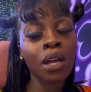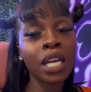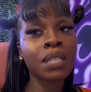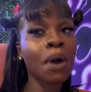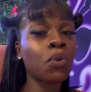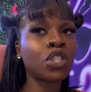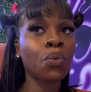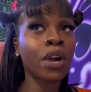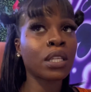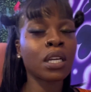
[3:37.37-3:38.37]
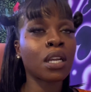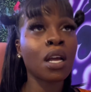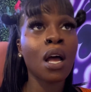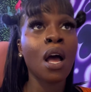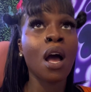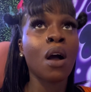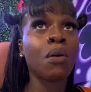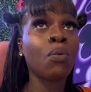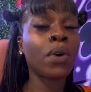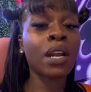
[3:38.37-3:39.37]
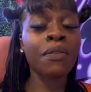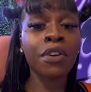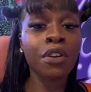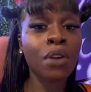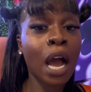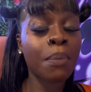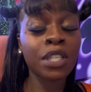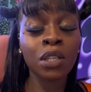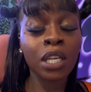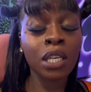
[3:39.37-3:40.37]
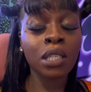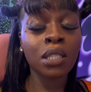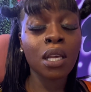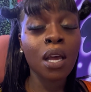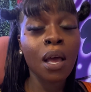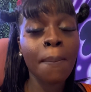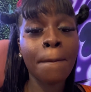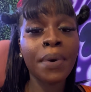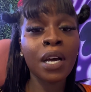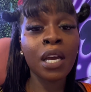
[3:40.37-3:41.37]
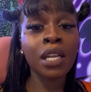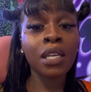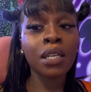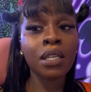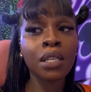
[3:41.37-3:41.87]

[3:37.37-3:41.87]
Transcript: It's about what you're wearing, whatever you, how much it is, but